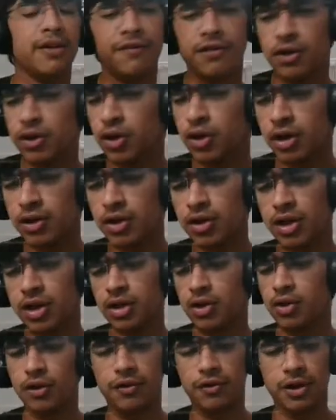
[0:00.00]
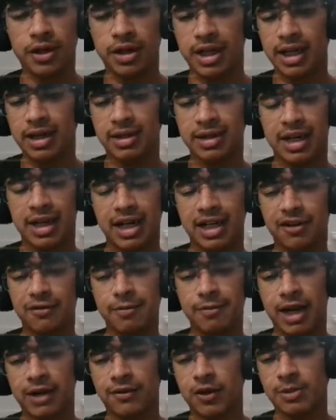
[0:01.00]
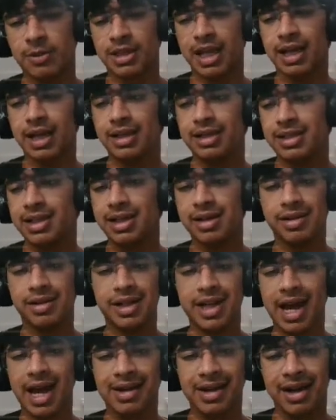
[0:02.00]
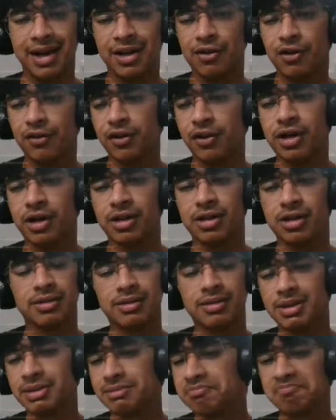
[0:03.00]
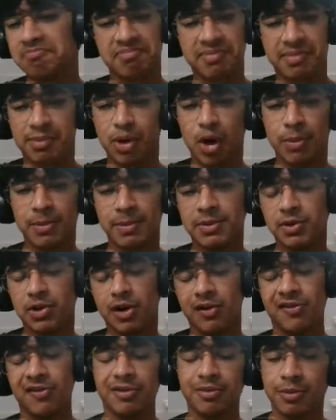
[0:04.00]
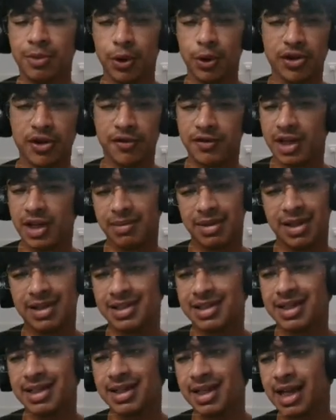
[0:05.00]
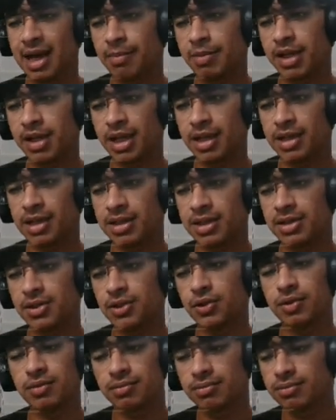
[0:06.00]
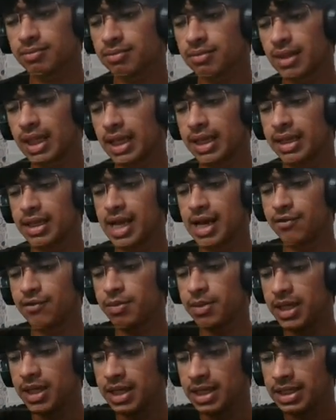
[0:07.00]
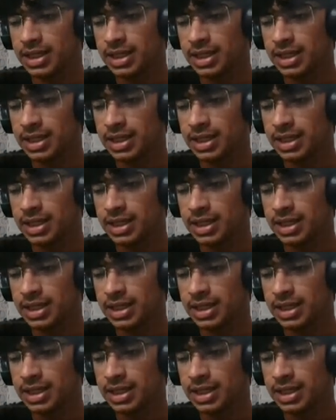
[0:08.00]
If you're not, you can go for native platforms like say React Native or Flutter. Problem solve both of them in the single application. So that would be